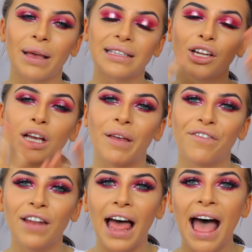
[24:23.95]
It makes it look a
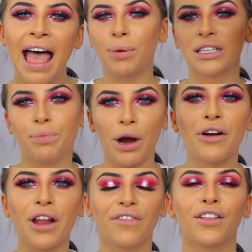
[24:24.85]
bit flat. When I put spray
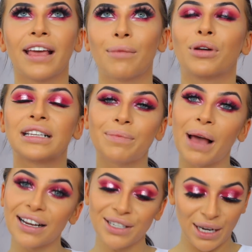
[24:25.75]
on it, I feel like it brings it
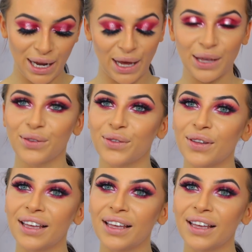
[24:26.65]
back to life.